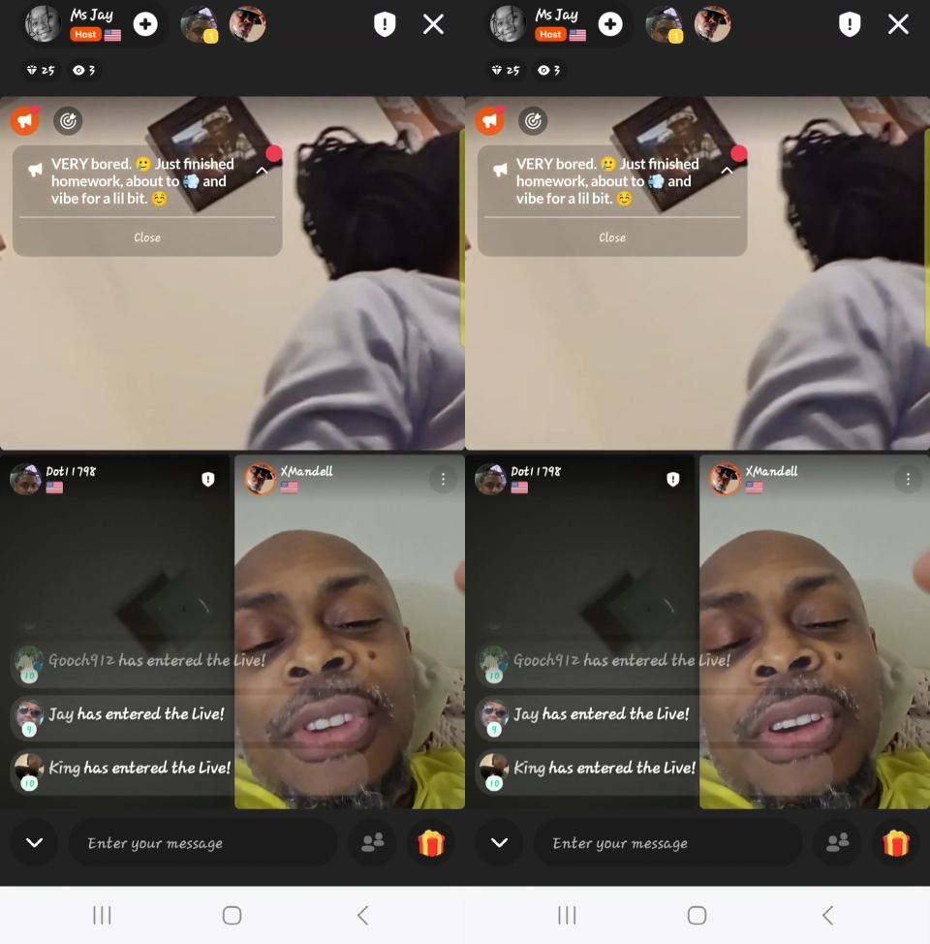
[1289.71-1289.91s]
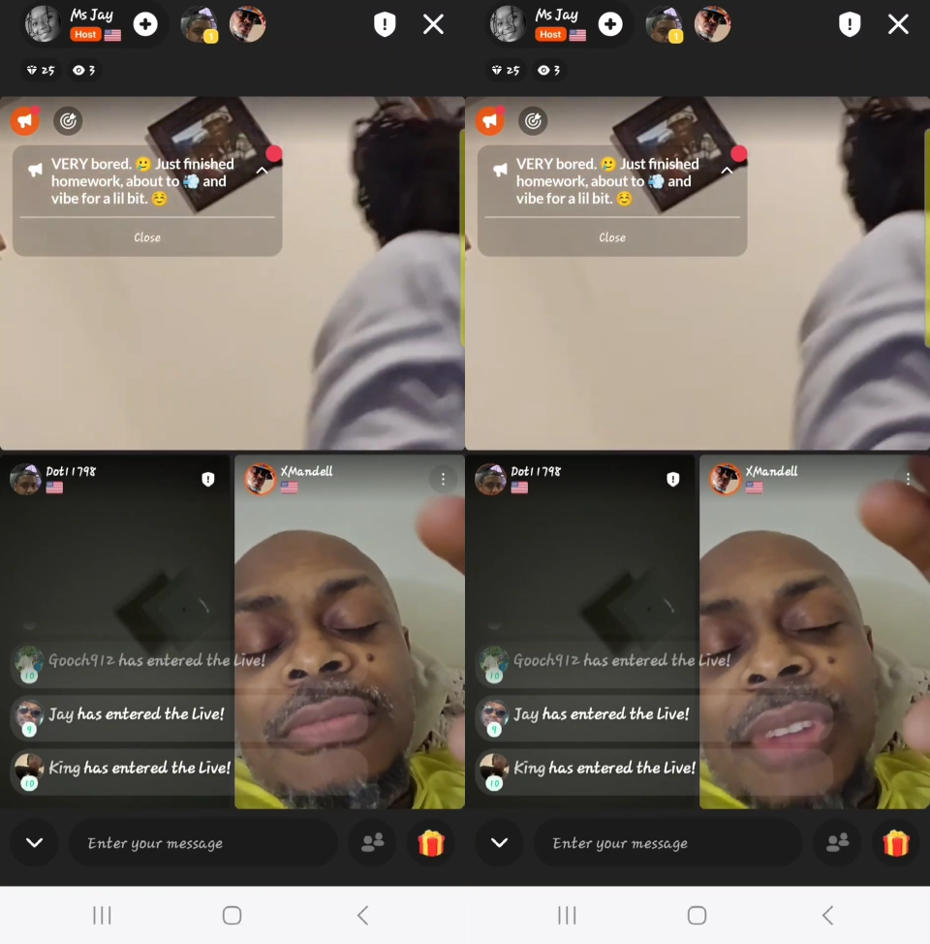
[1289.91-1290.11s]

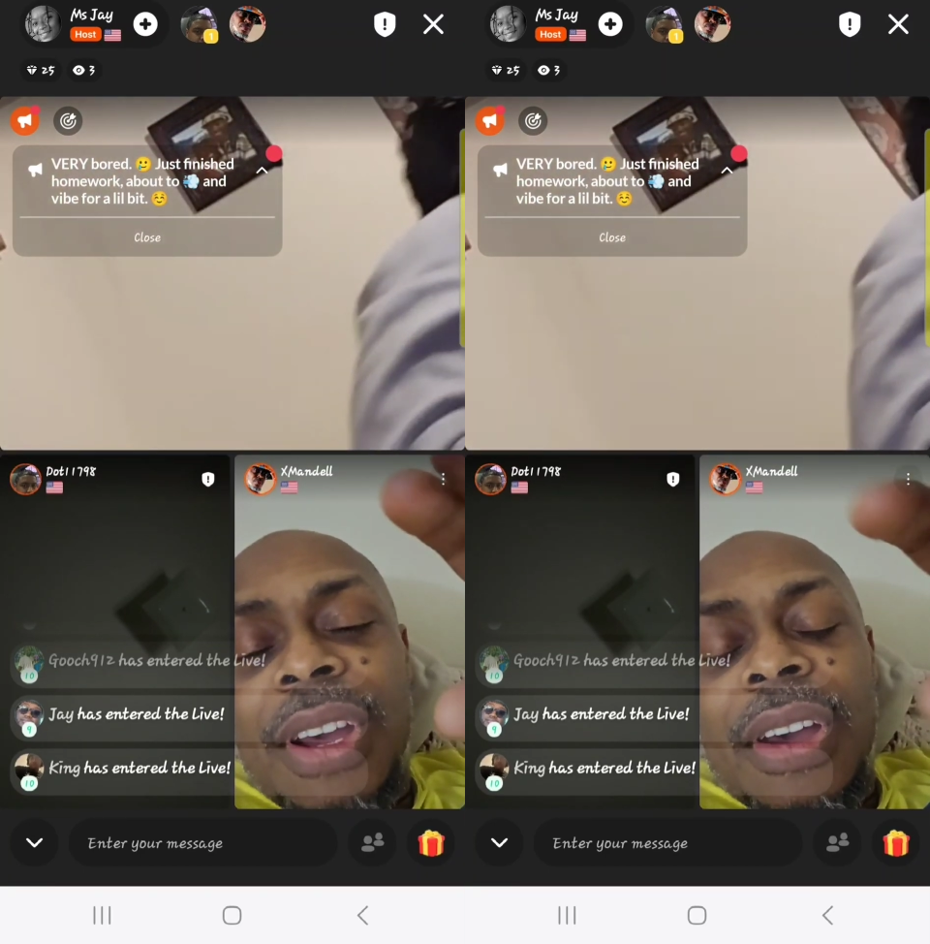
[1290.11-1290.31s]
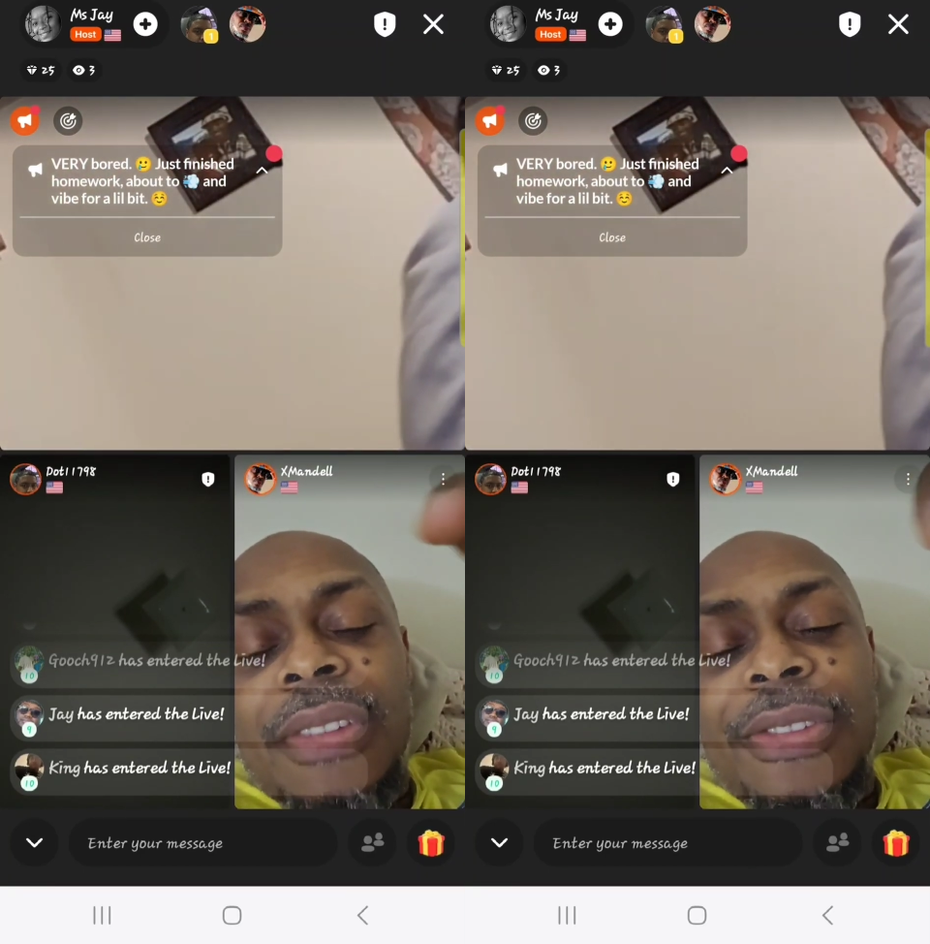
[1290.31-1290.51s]
to,
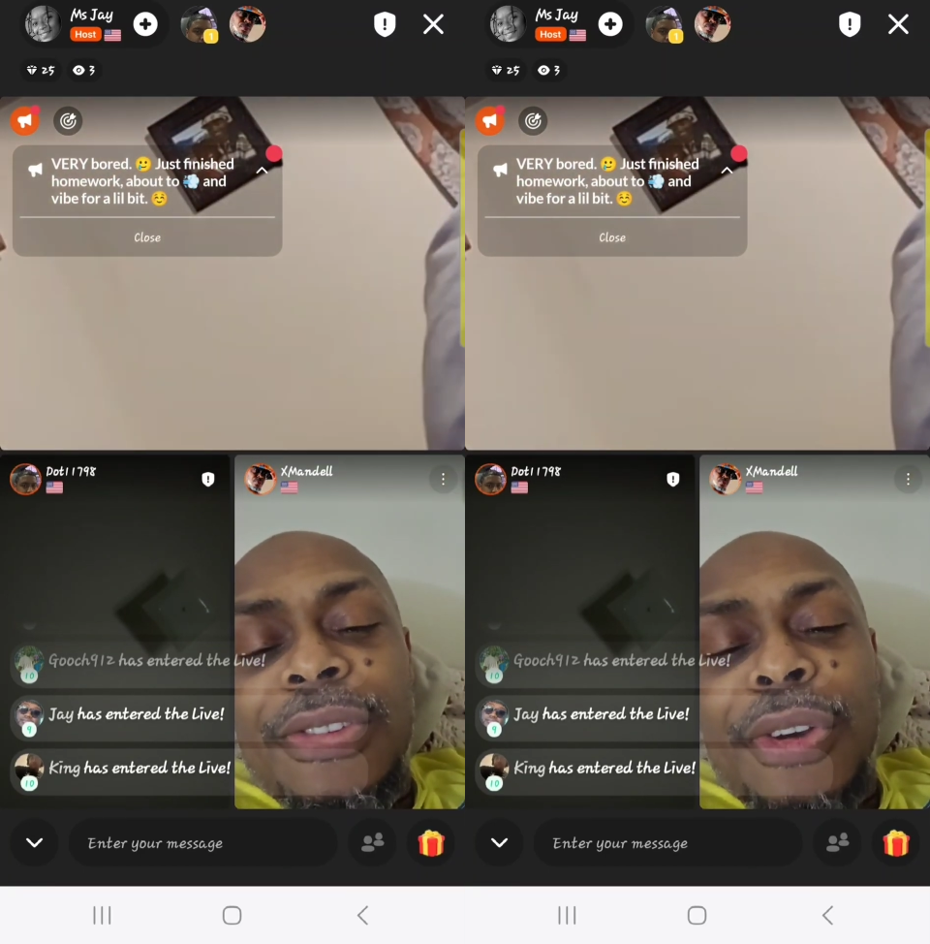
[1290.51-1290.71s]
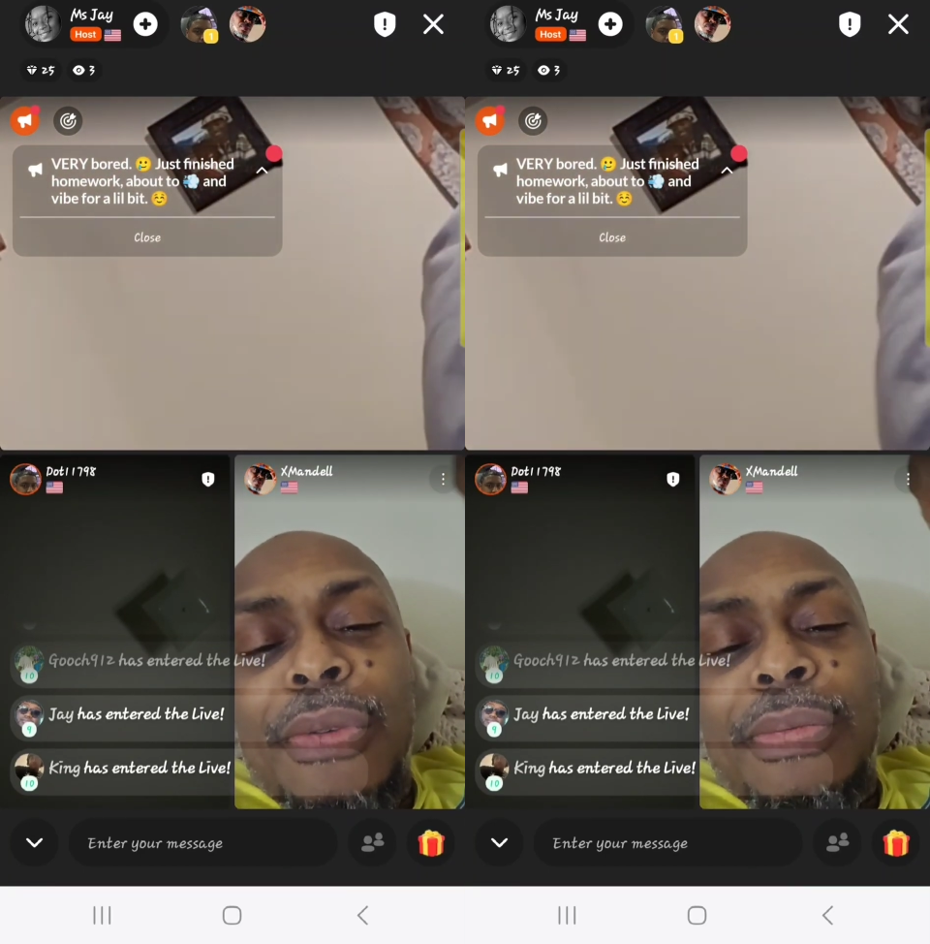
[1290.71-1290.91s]

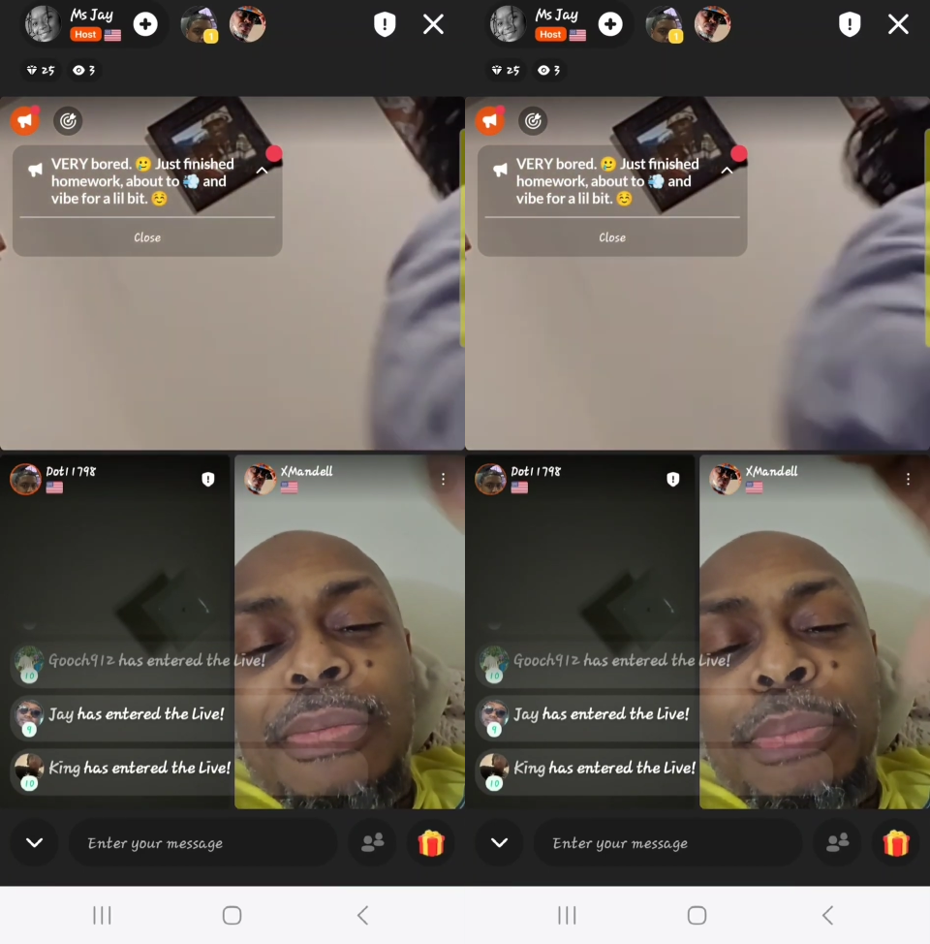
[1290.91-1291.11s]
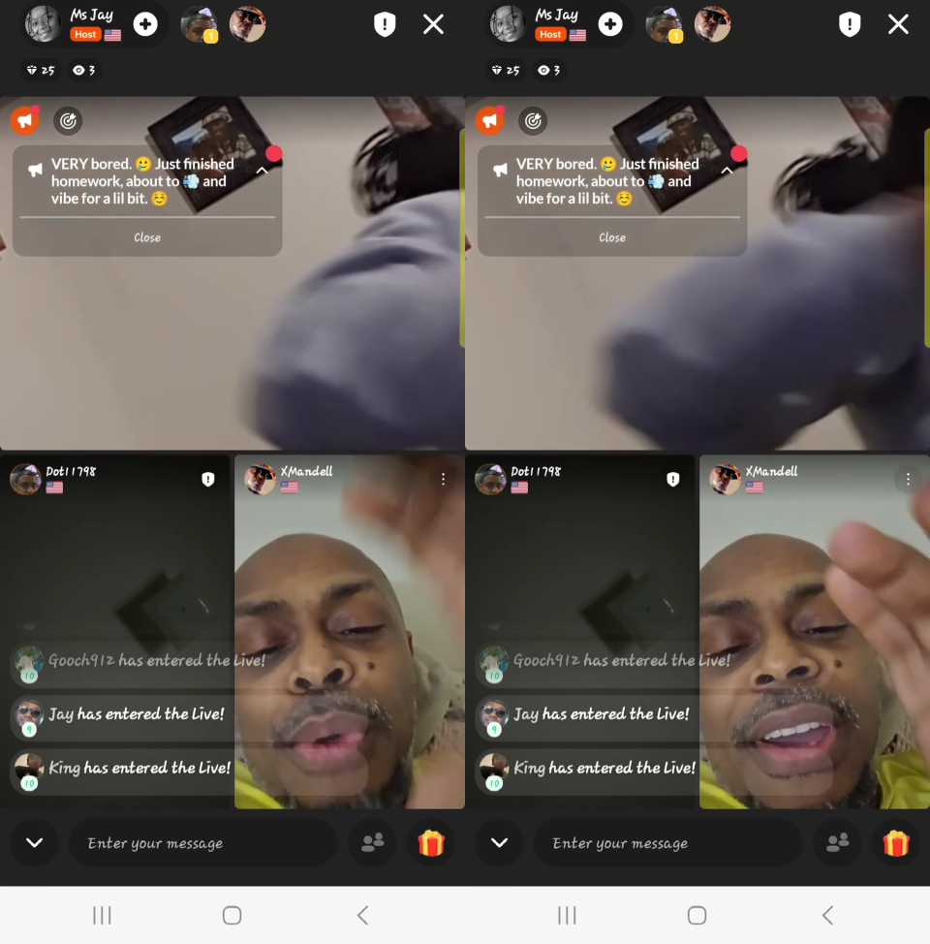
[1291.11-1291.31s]

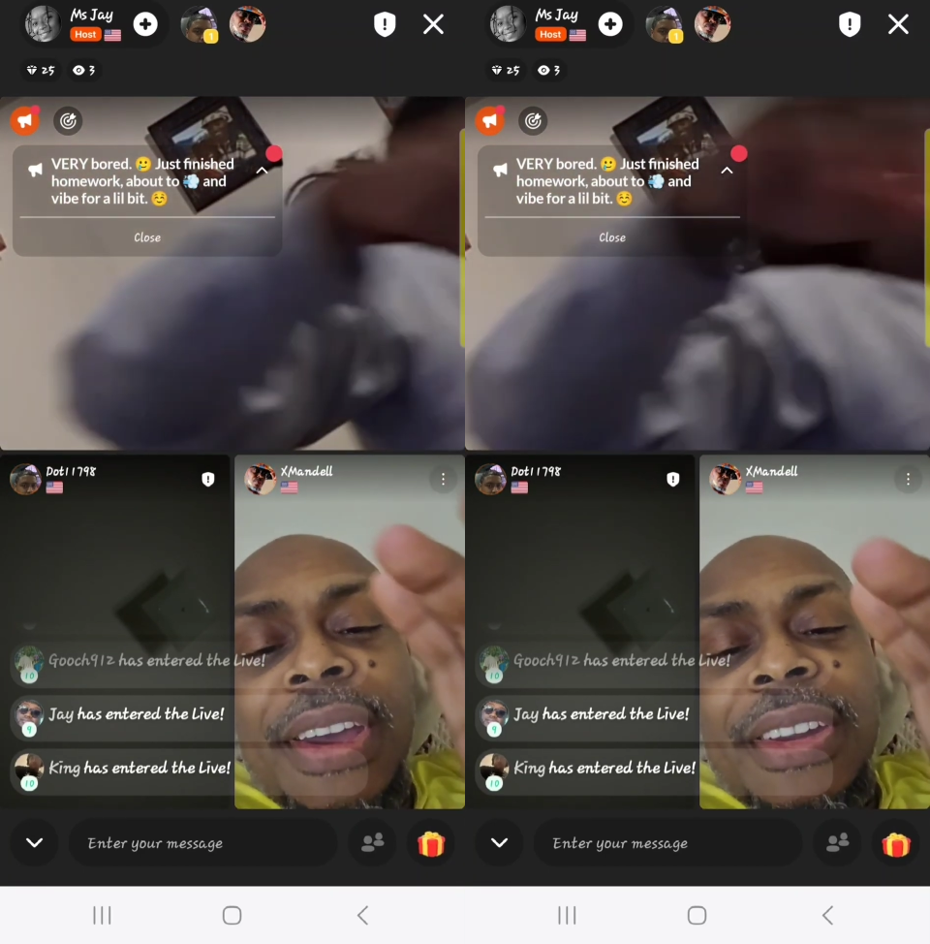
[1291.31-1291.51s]
bring